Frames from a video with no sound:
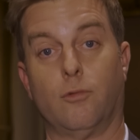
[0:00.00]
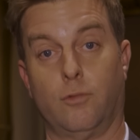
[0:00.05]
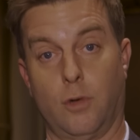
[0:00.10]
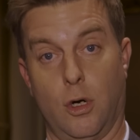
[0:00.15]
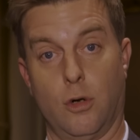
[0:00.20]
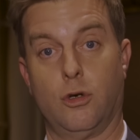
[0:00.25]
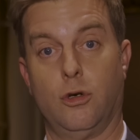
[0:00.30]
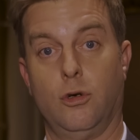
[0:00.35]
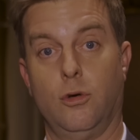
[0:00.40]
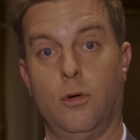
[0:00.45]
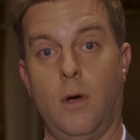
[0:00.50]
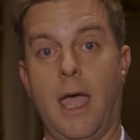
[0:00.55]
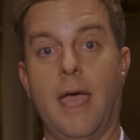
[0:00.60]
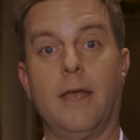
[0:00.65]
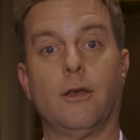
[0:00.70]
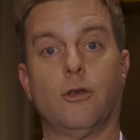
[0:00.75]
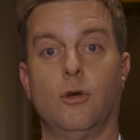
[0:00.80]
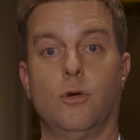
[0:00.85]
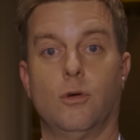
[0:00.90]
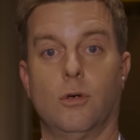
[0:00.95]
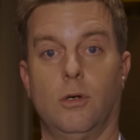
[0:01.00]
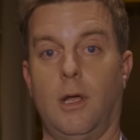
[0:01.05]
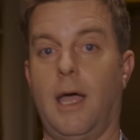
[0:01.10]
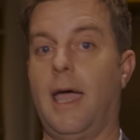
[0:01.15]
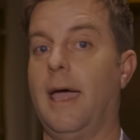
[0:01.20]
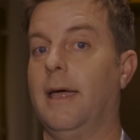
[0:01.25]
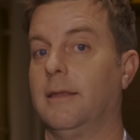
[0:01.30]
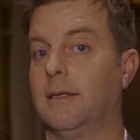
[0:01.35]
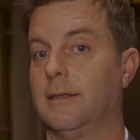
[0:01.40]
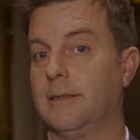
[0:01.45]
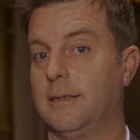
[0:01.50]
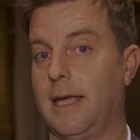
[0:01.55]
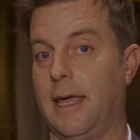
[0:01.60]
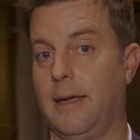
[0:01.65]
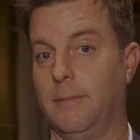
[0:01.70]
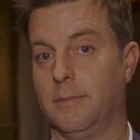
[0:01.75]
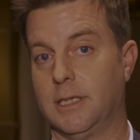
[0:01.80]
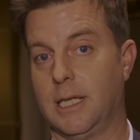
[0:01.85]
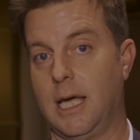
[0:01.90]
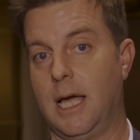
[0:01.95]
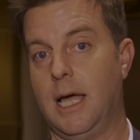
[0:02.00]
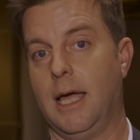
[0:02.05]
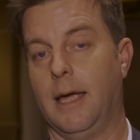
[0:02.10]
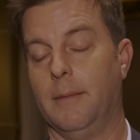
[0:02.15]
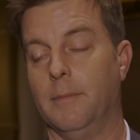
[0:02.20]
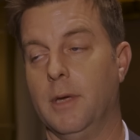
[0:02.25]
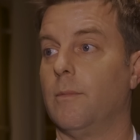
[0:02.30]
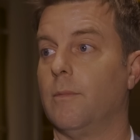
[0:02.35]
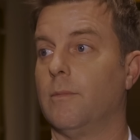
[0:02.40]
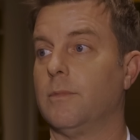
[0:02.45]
Roku and Google at the same time.